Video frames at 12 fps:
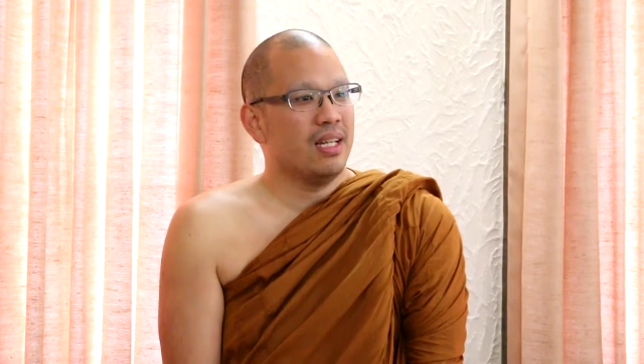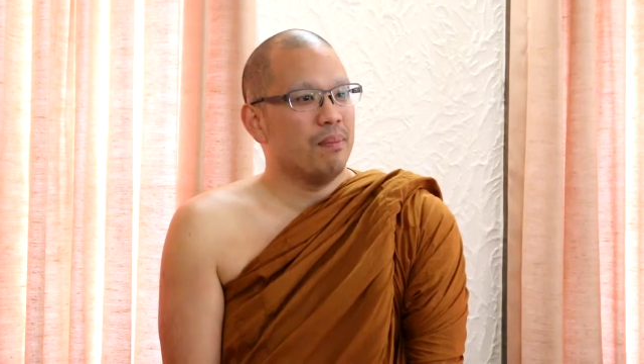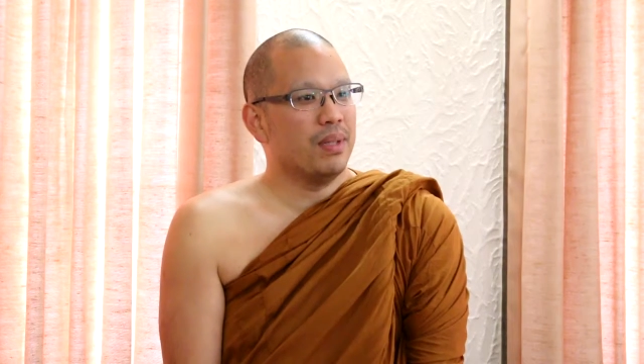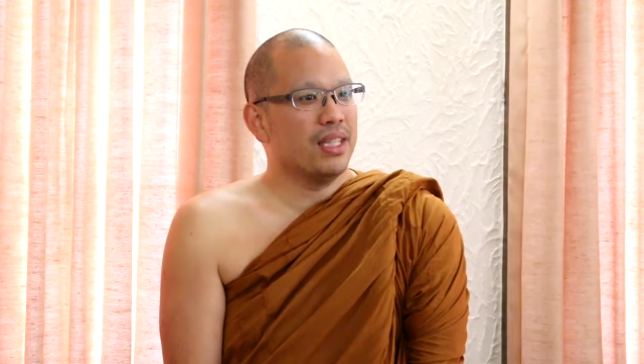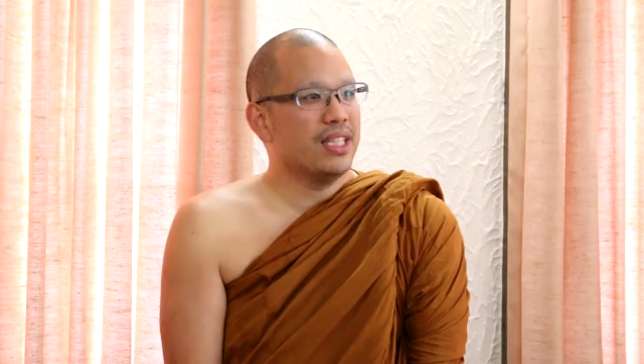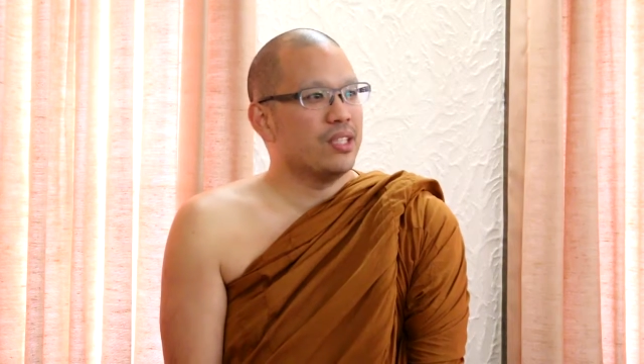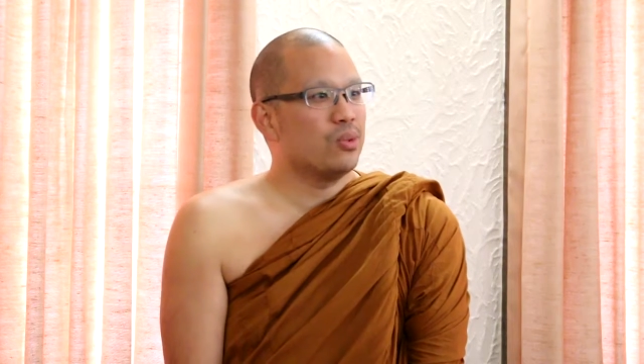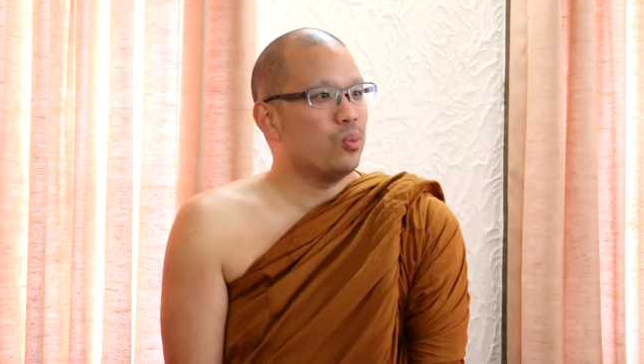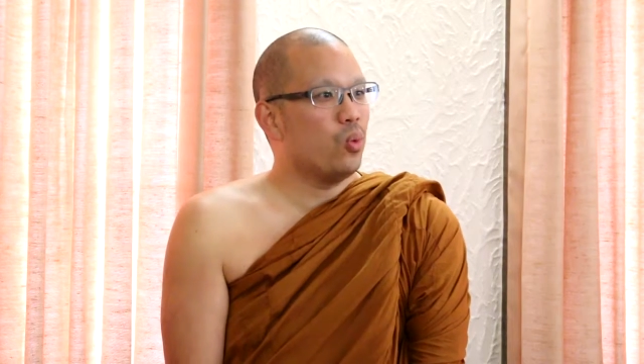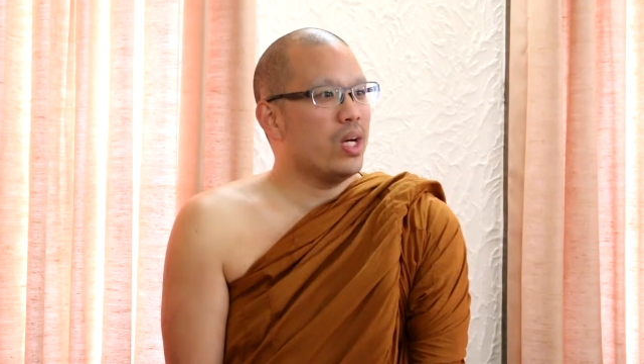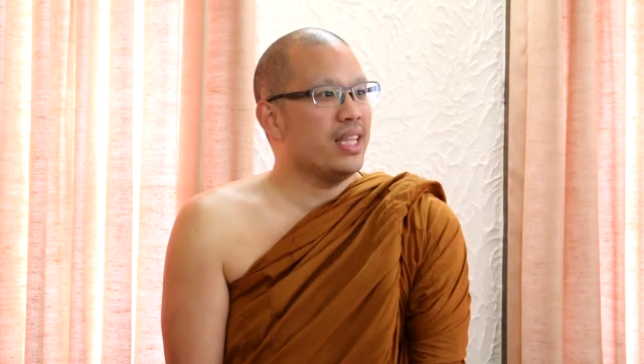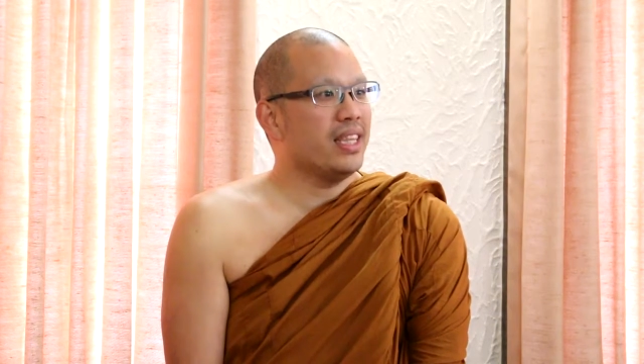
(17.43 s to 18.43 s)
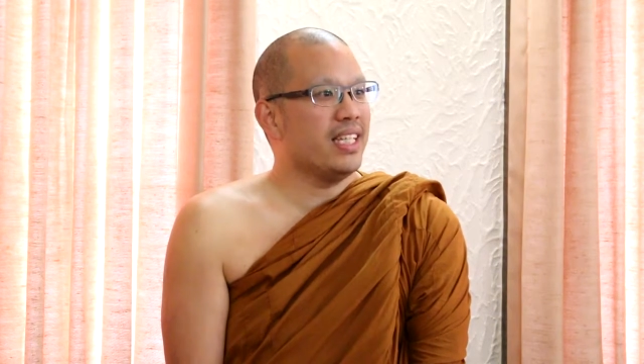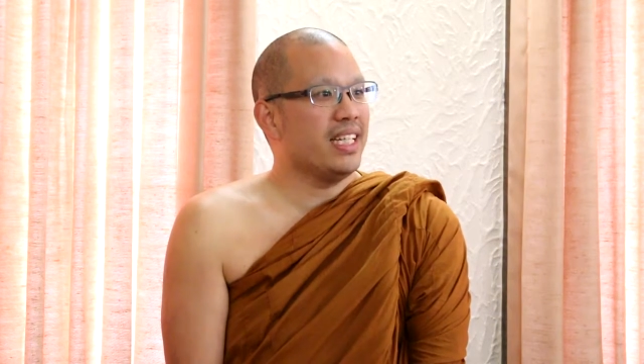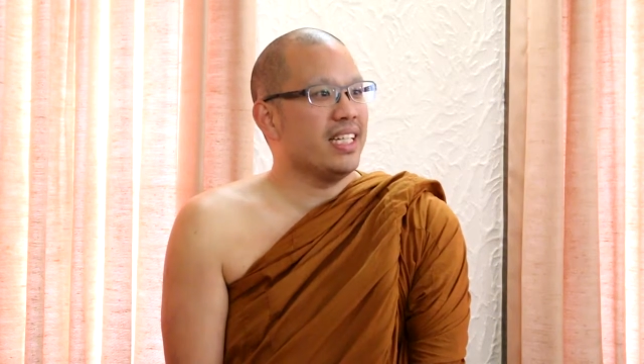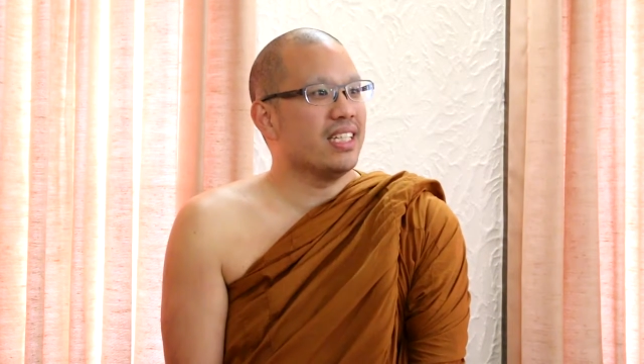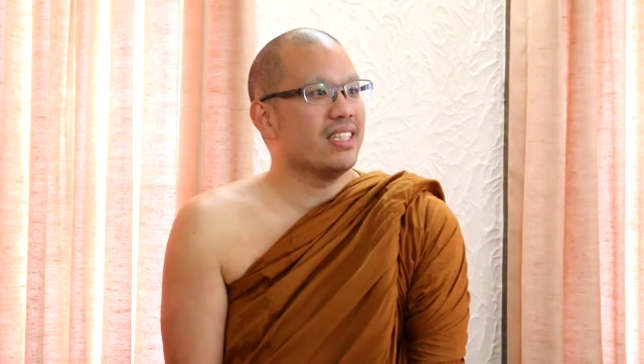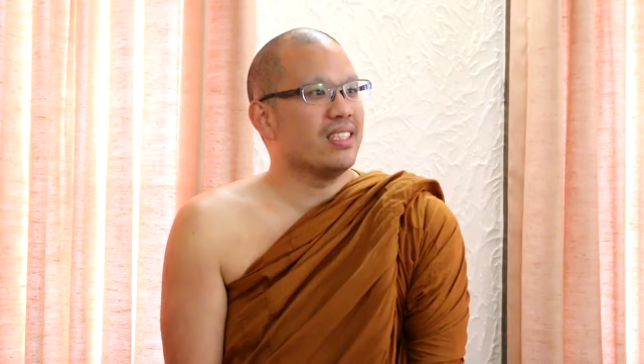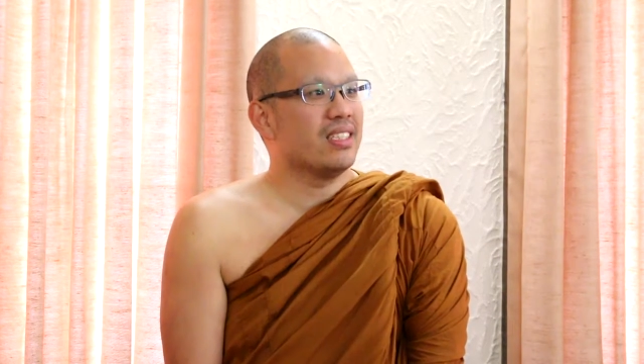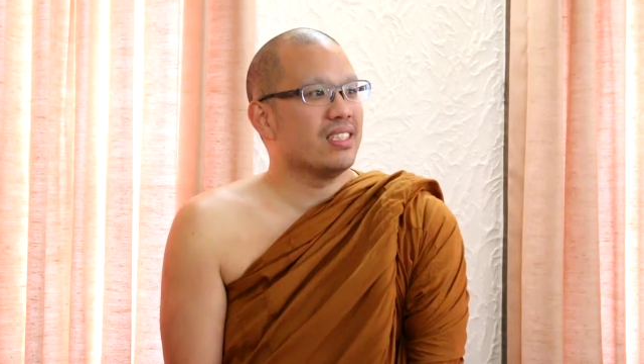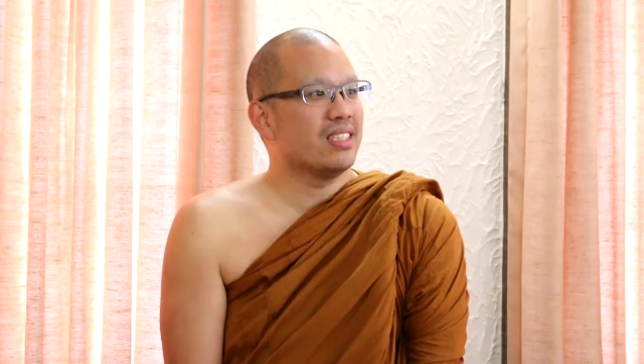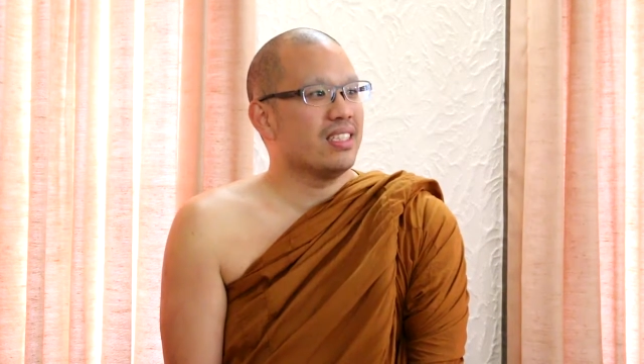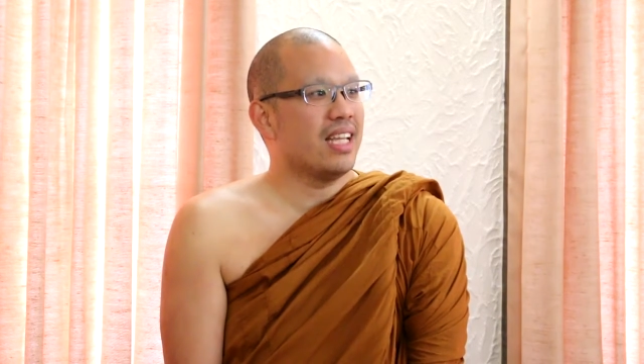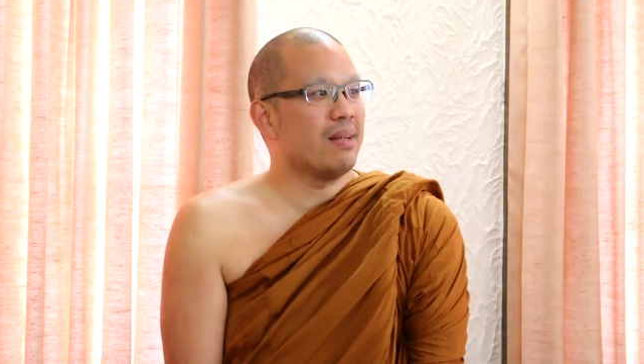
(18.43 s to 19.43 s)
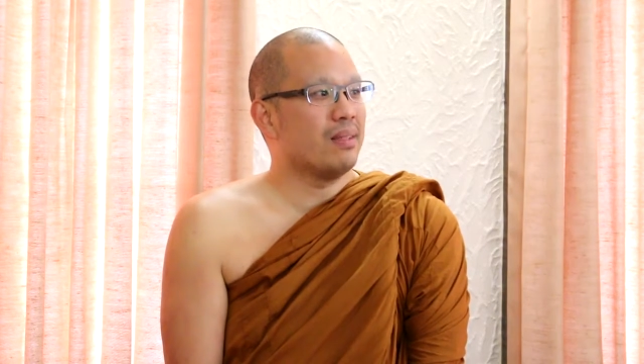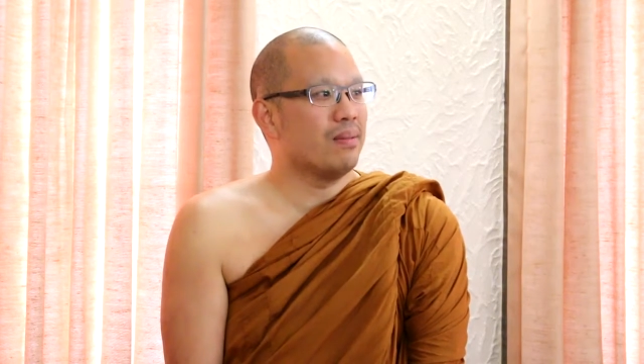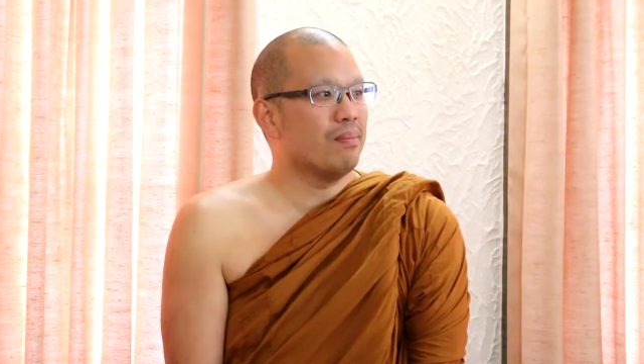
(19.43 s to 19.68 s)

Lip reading: but there's one thing that